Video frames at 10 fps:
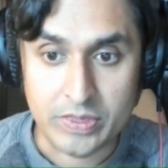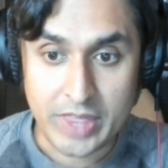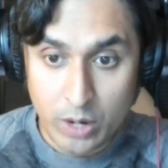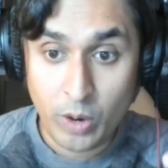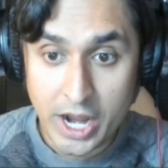
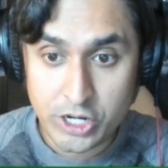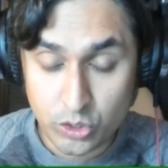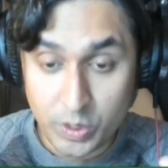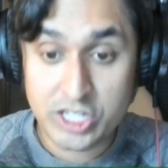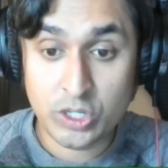Then what I
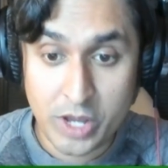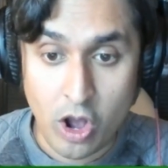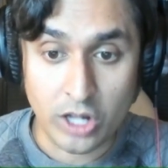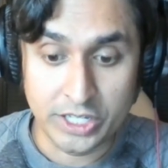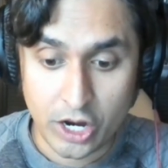do, the reason we
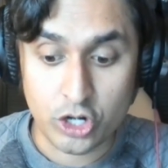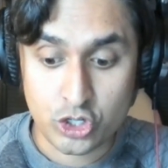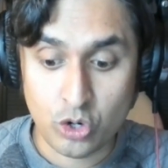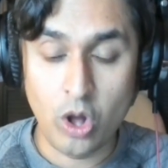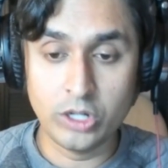called it
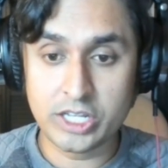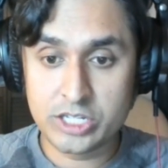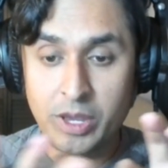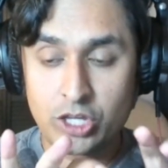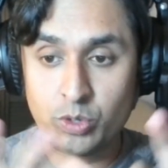controlled
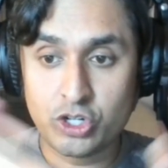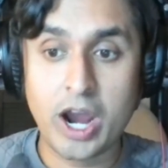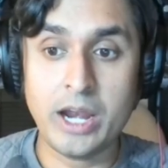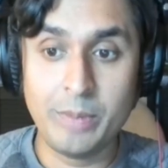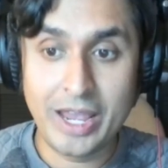is because we
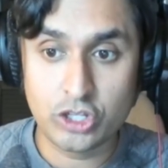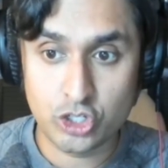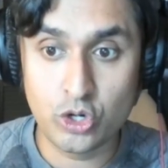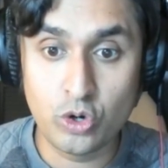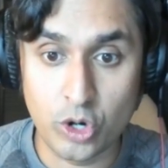try to make the
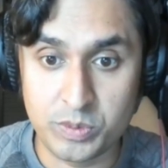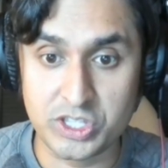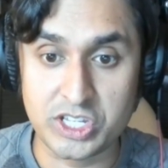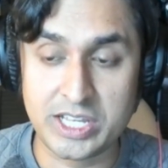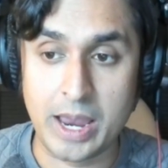two
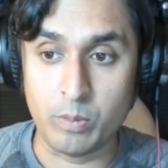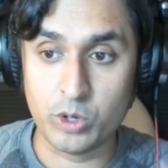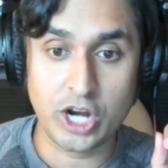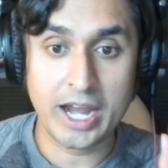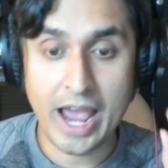groups the same.
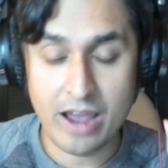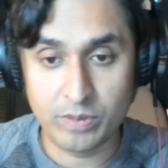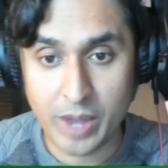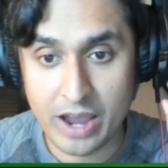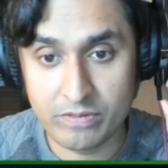We try to
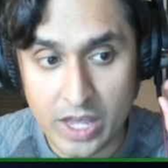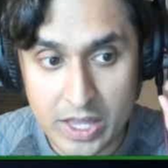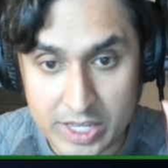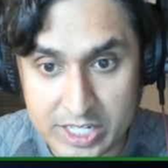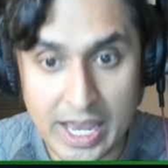have them have
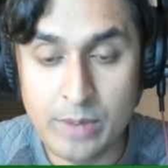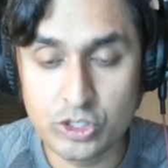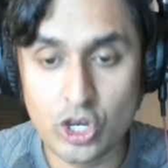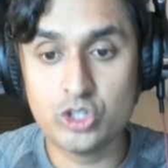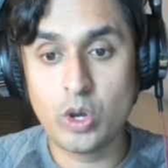the
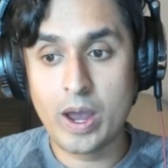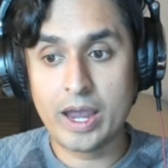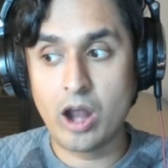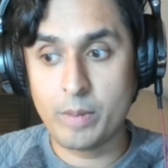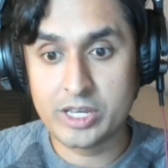same
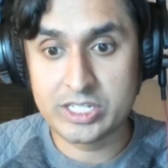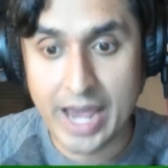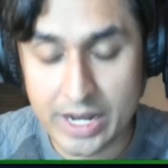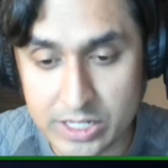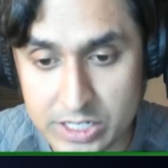socioeconomic
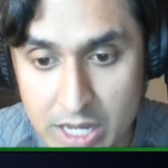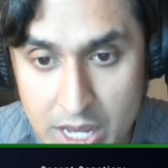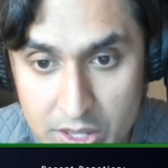status,